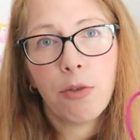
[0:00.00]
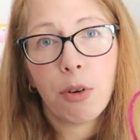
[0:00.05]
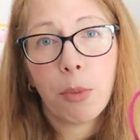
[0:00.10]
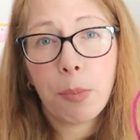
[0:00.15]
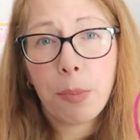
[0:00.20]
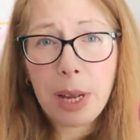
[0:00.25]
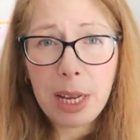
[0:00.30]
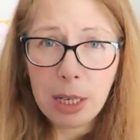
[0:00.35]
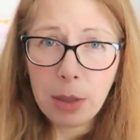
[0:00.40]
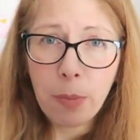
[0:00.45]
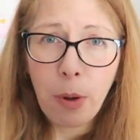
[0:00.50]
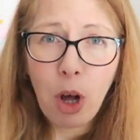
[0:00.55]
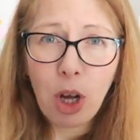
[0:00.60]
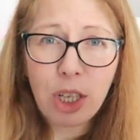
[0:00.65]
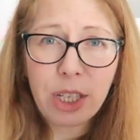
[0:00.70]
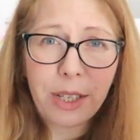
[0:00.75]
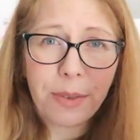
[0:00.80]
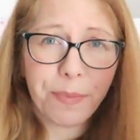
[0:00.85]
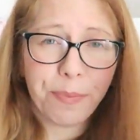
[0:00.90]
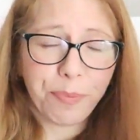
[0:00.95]
from
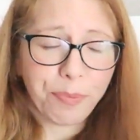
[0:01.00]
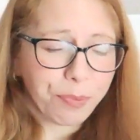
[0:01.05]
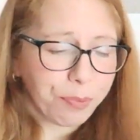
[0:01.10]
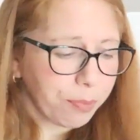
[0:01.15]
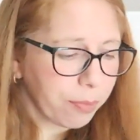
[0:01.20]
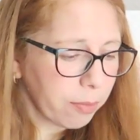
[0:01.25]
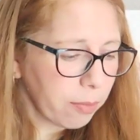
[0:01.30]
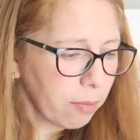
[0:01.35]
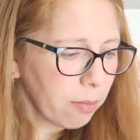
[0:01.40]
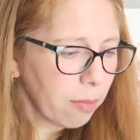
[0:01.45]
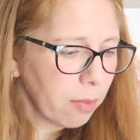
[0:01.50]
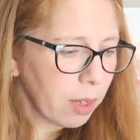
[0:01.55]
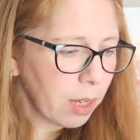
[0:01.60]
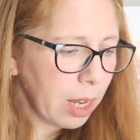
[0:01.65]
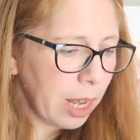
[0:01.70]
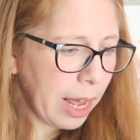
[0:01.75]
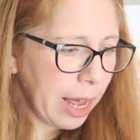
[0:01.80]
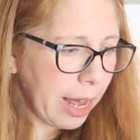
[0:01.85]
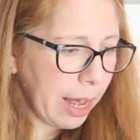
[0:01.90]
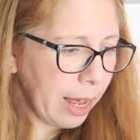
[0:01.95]
Paintbox.
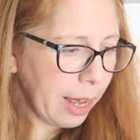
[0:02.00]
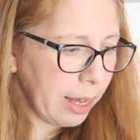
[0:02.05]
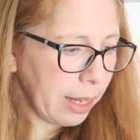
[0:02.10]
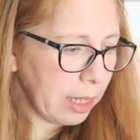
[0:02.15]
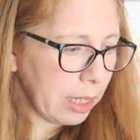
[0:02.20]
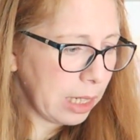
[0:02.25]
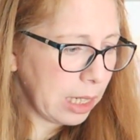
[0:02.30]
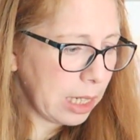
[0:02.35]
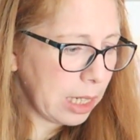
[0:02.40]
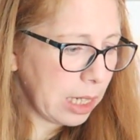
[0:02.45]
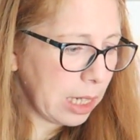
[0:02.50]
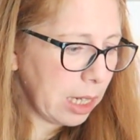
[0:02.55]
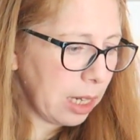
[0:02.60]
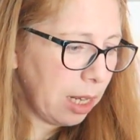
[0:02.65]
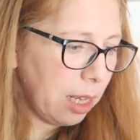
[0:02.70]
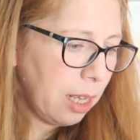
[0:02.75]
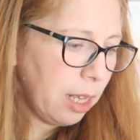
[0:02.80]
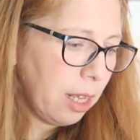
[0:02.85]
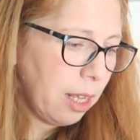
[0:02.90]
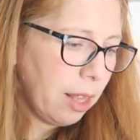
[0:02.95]
And
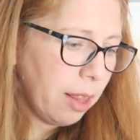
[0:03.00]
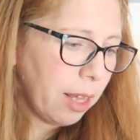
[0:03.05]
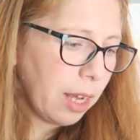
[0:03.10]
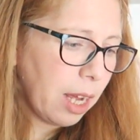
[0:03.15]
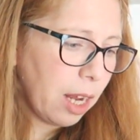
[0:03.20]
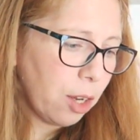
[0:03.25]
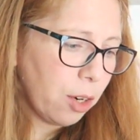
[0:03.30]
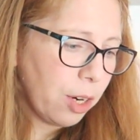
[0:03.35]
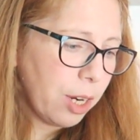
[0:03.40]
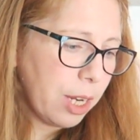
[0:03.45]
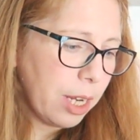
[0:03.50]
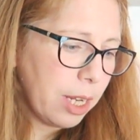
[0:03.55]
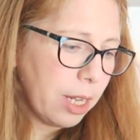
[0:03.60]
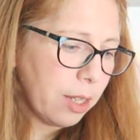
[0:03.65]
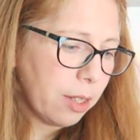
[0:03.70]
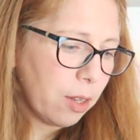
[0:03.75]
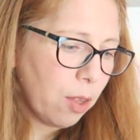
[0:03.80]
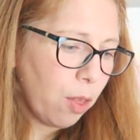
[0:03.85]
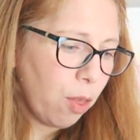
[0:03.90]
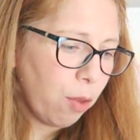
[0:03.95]
color
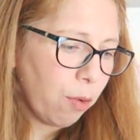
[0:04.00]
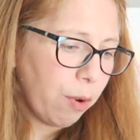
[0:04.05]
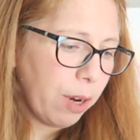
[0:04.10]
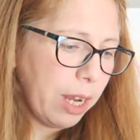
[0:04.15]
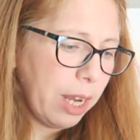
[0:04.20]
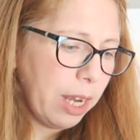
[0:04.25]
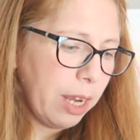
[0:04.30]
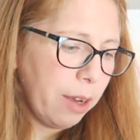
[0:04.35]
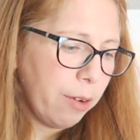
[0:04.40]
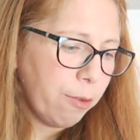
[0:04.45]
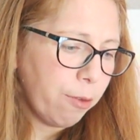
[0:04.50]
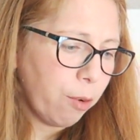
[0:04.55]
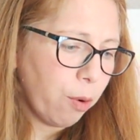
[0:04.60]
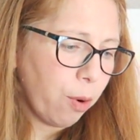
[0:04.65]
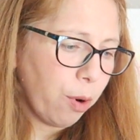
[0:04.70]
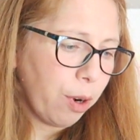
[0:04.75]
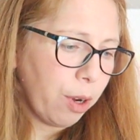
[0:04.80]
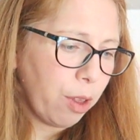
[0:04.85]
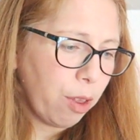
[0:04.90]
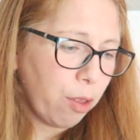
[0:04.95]
is
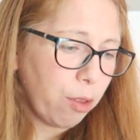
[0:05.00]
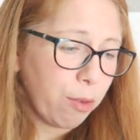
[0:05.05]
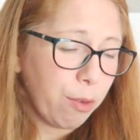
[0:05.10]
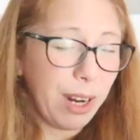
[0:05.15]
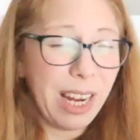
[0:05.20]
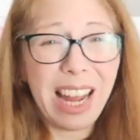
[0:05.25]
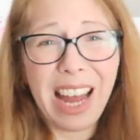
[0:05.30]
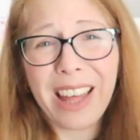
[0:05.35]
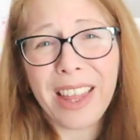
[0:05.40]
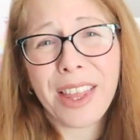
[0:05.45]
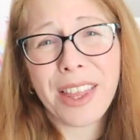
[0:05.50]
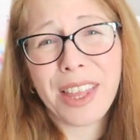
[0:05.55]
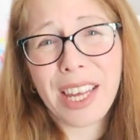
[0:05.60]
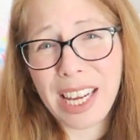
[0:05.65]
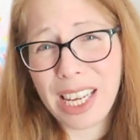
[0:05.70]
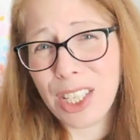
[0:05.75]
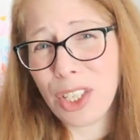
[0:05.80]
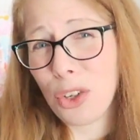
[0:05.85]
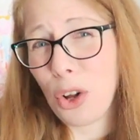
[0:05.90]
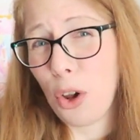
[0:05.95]
343, I
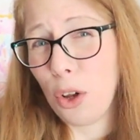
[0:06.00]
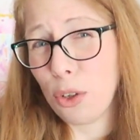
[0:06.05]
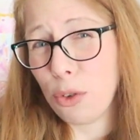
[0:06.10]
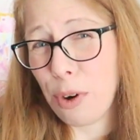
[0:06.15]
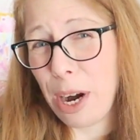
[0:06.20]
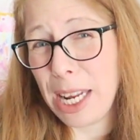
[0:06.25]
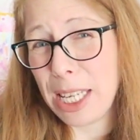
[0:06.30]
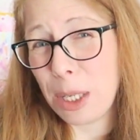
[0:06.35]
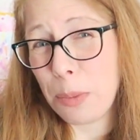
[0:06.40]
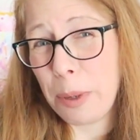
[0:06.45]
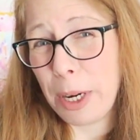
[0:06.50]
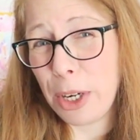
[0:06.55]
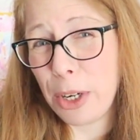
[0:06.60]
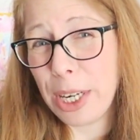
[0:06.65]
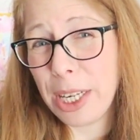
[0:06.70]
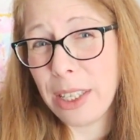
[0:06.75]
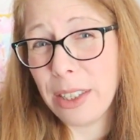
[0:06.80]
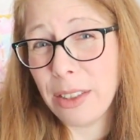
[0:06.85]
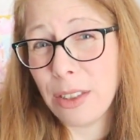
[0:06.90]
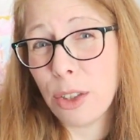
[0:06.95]
think it's called
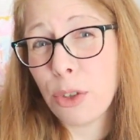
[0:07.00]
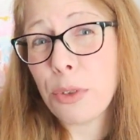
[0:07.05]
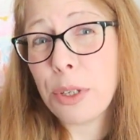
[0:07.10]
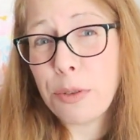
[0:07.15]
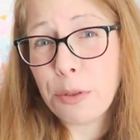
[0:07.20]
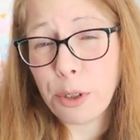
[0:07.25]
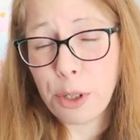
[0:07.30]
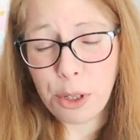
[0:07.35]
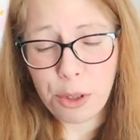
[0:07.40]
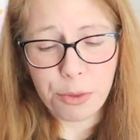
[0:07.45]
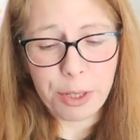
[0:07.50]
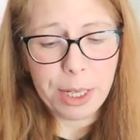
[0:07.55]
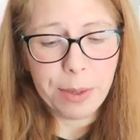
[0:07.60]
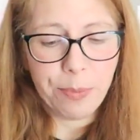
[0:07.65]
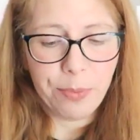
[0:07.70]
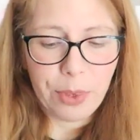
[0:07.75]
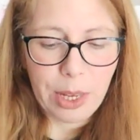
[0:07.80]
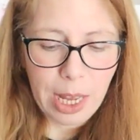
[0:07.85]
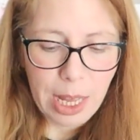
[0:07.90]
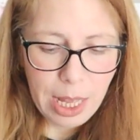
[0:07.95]
Raspberry,
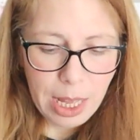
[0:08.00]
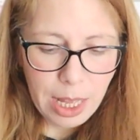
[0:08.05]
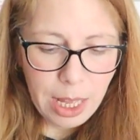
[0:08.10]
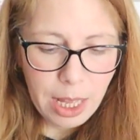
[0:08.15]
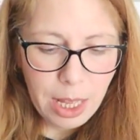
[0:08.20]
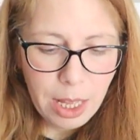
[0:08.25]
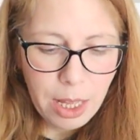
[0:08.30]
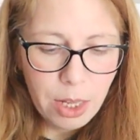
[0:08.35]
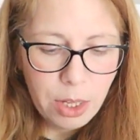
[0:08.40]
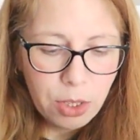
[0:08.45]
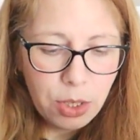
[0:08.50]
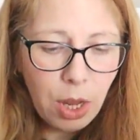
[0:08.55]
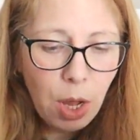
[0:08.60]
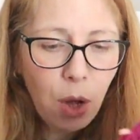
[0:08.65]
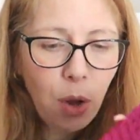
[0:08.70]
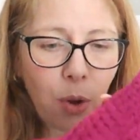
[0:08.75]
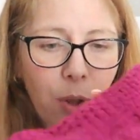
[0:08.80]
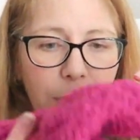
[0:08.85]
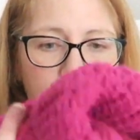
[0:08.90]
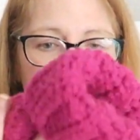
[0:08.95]
343.
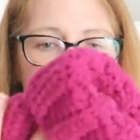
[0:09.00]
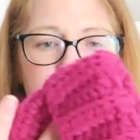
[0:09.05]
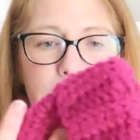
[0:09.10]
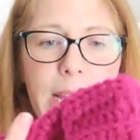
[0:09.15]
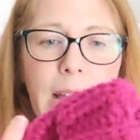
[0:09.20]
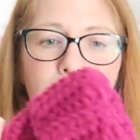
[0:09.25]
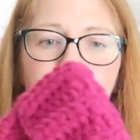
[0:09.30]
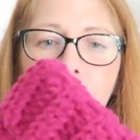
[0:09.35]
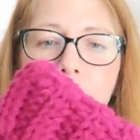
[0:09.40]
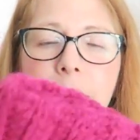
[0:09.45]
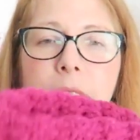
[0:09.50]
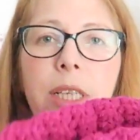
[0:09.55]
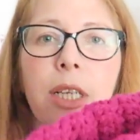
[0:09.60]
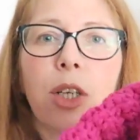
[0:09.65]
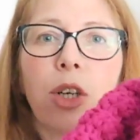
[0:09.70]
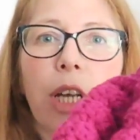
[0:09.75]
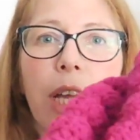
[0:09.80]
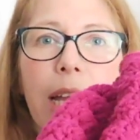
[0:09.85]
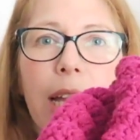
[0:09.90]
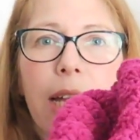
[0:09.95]
So this is how it's
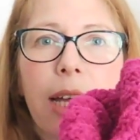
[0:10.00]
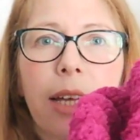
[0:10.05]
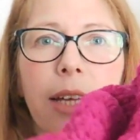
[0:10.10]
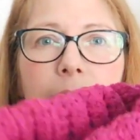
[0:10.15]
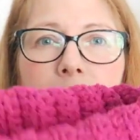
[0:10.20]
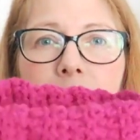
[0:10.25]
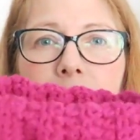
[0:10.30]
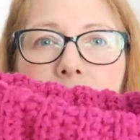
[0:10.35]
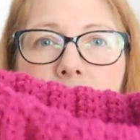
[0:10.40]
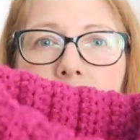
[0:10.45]
looking.